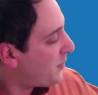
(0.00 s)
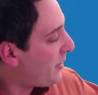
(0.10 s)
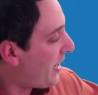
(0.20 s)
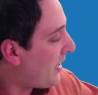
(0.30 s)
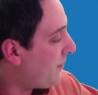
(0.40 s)

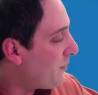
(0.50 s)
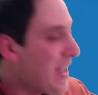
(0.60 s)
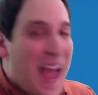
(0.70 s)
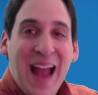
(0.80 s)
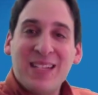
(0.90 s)
blanket.
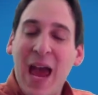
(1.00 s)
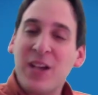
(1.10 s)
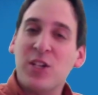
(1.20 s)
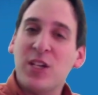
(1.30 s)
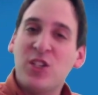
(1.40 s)
It's
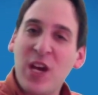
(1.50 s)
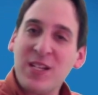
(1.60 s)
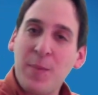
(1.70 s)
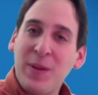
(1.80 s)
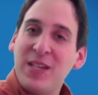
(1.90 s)
actually just
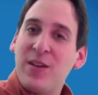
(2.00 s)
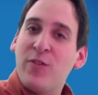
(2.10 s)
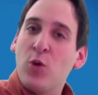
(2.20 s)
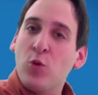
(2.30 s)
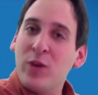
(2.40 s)
a piece of
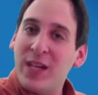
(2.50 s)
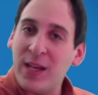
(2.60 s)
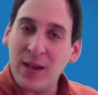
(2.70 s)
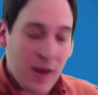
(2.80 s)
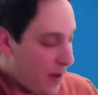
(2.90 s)

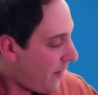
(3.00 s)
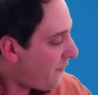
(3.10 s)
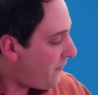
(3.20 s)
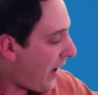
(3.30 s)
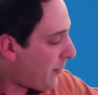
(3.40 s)
green
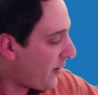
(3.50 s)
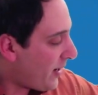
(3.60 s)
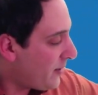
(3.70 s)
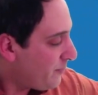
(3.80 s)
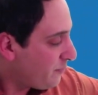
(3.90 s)

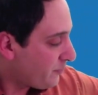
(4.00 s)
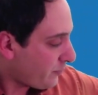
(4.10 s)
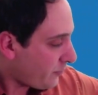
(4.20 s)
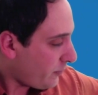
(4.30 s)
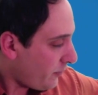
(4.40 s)
fabric.
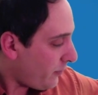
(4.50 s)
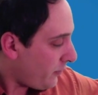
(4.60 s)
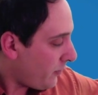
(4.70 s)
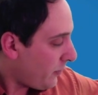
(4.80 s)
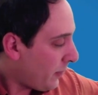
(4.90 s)

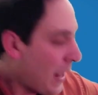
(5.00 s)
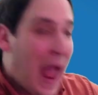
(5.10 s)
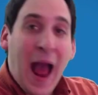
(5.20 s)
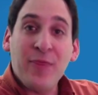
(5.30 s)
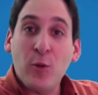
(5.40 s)

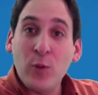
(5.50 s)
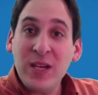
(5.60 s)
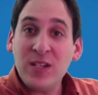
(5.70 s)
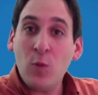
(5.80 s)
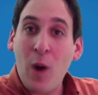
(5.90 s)
And the
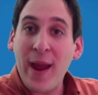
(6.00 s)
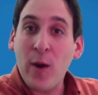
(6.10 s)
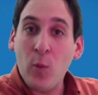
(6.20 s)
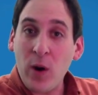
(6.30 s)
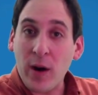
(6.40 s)
reason why it
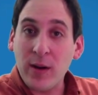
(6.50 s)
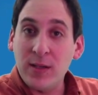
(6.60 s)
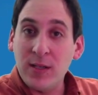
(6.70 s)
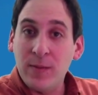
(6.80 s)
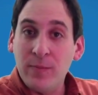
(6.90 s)

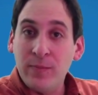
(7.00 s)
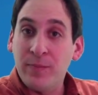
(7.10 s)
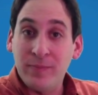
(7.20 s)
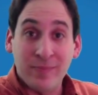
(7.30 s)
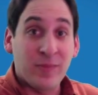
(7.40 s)
works,
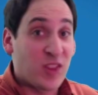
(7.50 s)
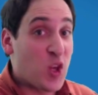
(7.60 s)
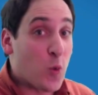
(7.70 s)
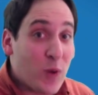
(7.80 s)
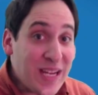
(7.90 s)

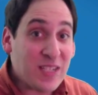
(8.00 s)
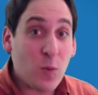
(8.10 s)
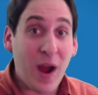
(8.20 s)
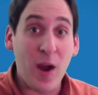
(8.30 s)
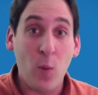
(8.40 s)
the reason
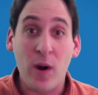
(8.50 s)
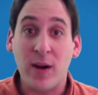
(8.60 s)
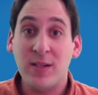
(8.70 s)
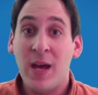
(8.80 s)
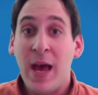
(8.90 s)
why it
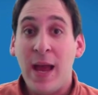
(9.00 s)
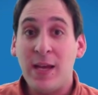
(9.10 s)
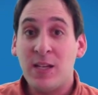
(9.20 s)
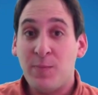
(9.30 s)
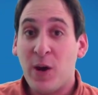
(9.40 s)
works
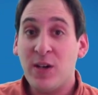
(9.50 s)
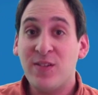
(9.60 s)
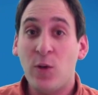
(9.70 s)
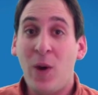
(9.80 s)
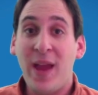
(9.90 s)
is because
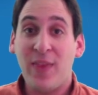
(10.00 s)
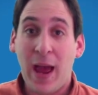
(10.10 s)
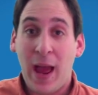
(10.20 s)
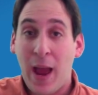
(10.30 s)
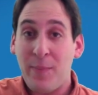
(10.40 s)
of the way that
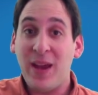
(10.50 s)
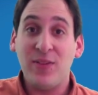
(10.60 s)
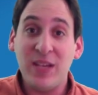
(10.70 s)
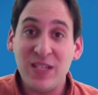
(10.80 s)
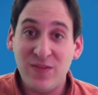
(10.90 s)
I, I make
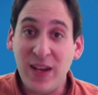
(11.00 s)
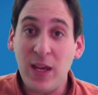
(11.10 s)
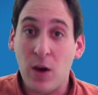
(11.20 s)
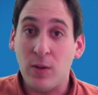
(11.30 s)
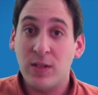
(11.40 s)
these
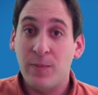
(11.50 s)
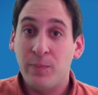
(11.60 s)
videos.